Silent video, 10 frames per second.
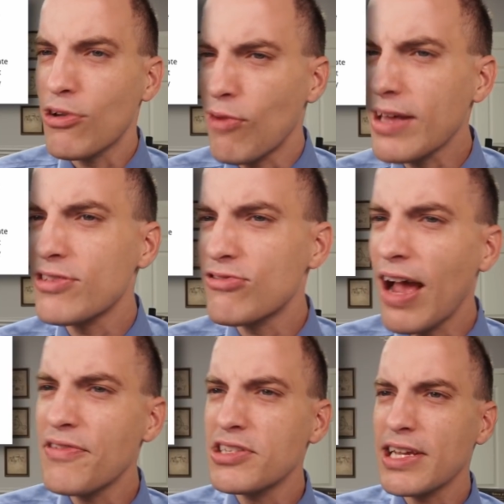a reckless
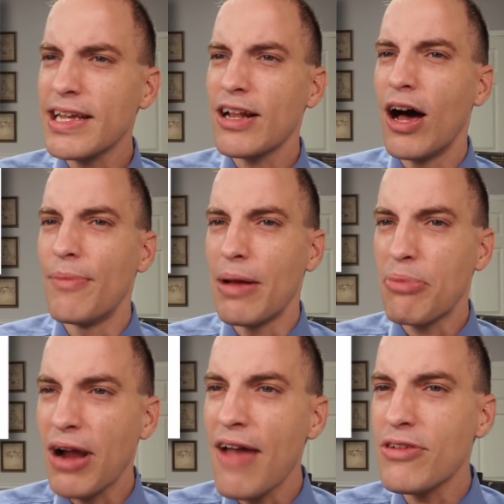driving ticket on my
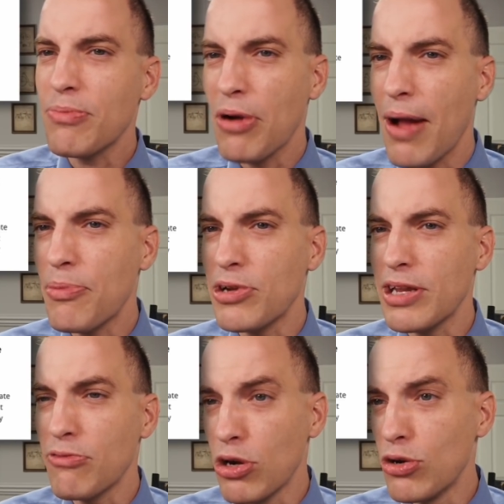private
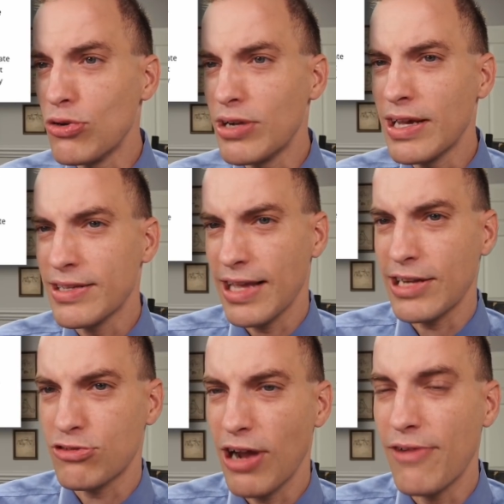property
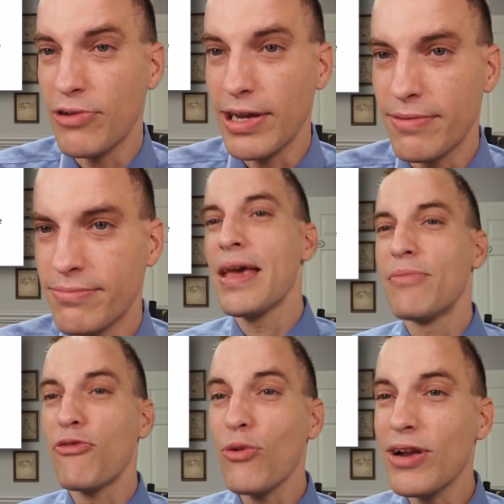road/driveway.
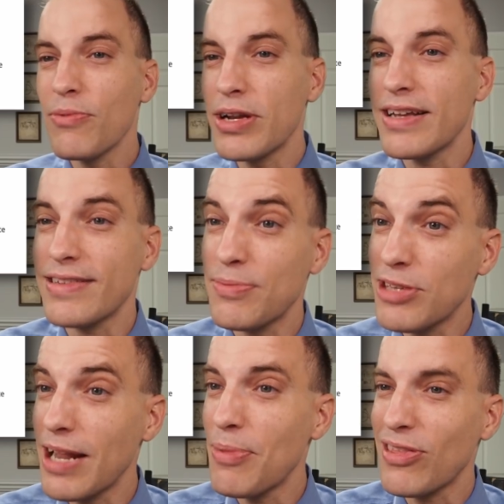Before anyone gets
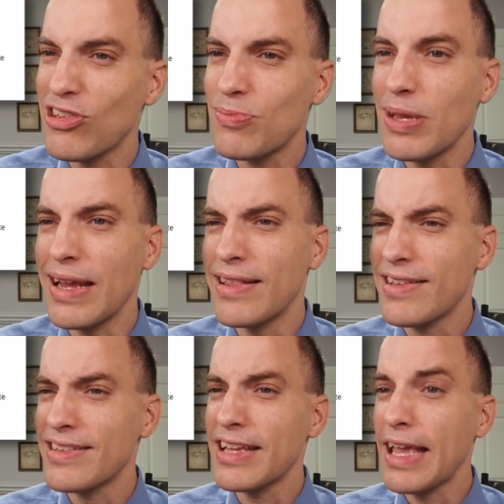upset about the speed,
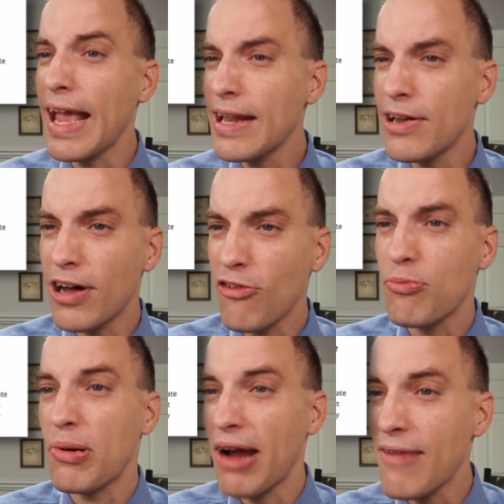this is a gated
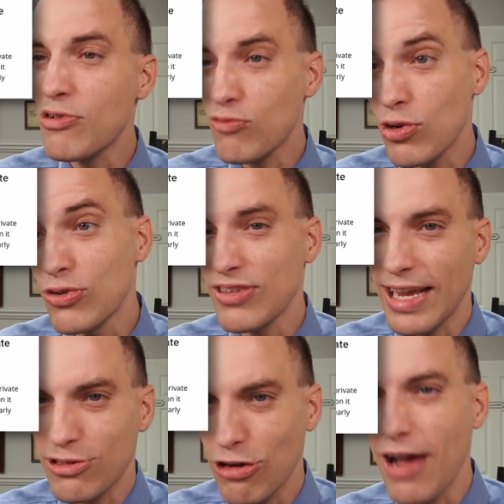off private
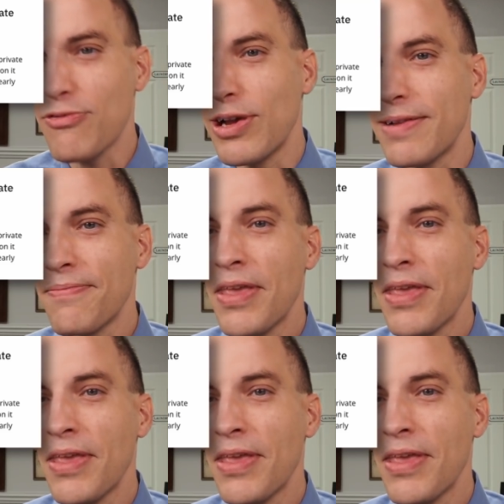road/driveway.